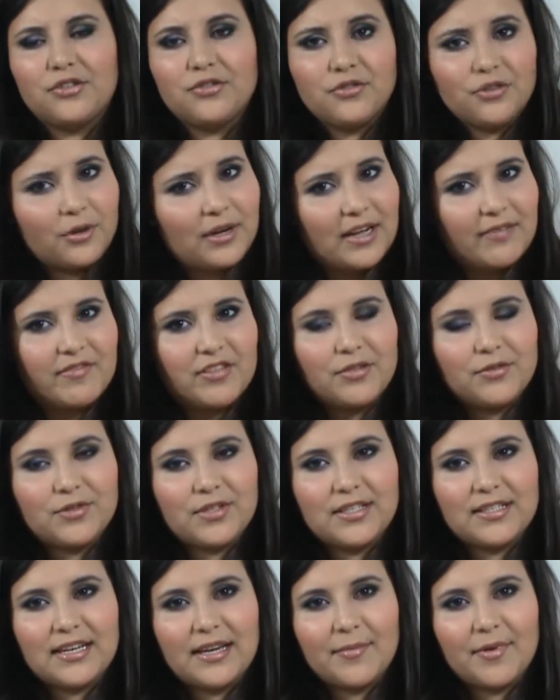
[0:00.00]
You don't have to use
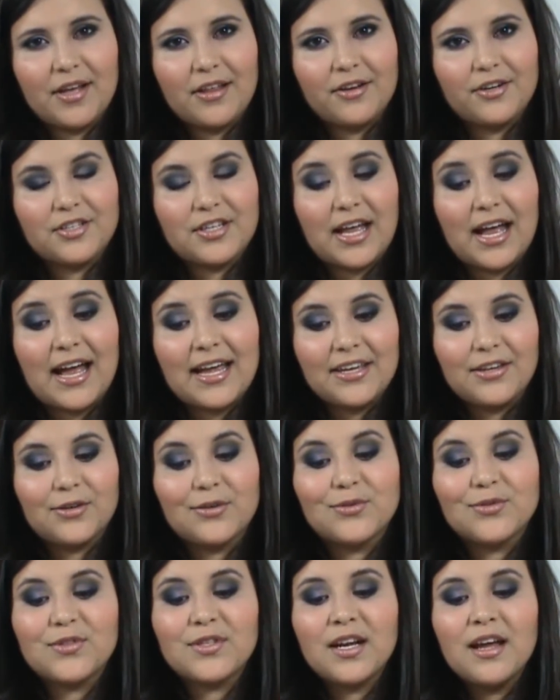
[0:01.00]
the same colors I
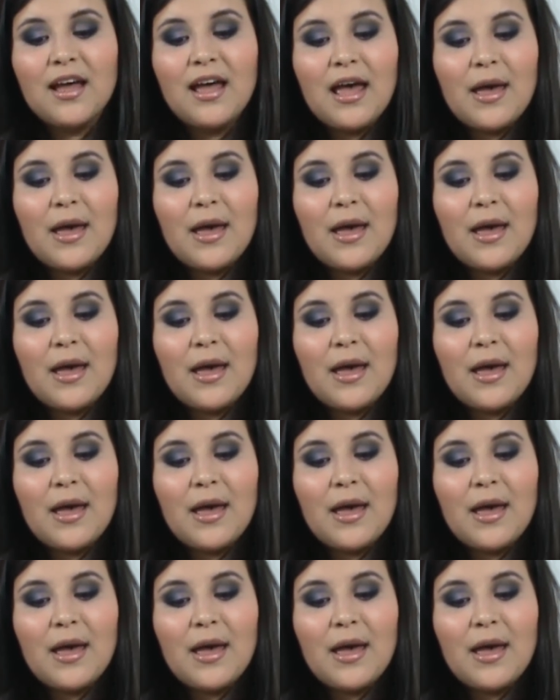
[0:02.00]
used,